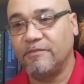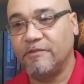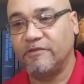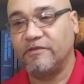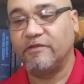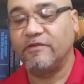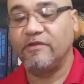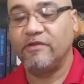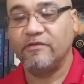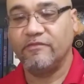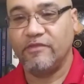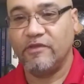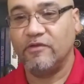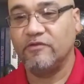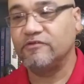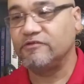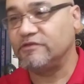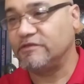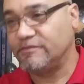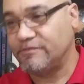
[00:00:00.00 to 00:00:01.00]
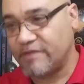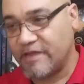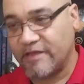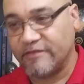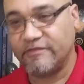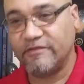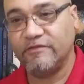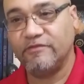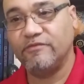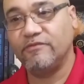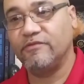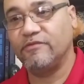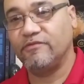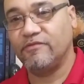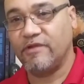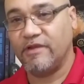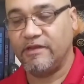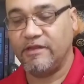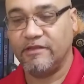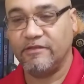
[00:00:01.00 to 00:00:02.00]
material of the ocean and pass it through the
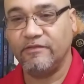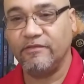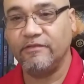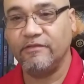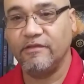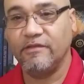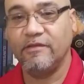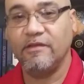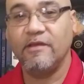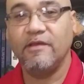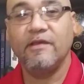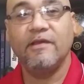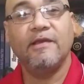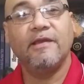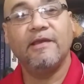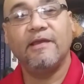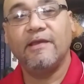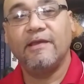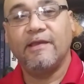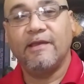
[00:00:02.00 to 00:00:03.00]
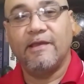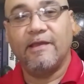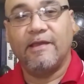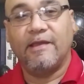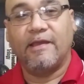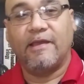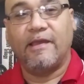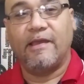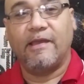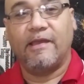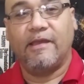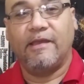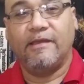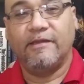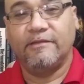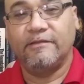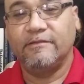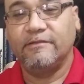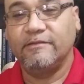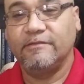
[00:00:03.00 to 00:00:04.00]
gradients.
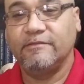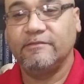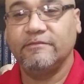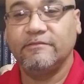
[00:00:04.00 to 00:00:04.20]
And